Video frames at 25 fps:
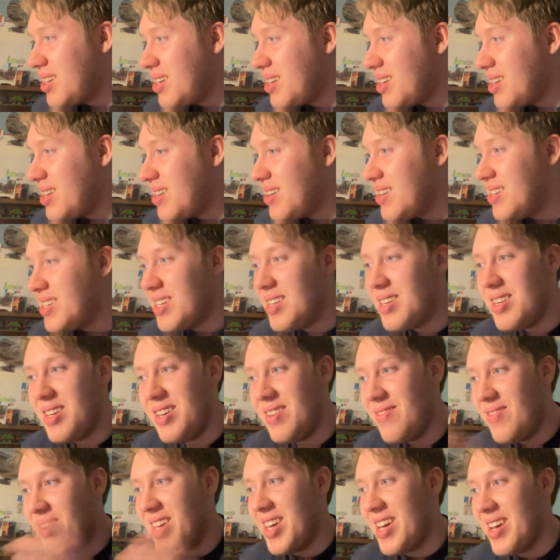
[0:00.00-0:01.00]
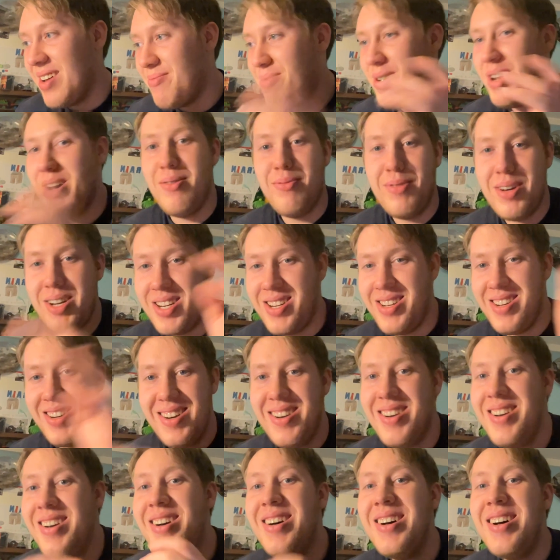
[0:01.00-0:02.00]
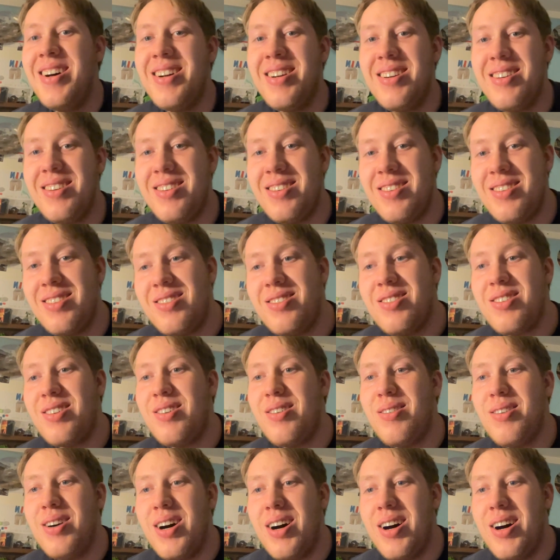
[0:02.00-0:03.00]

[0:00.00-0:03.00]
he didn't even get well with, what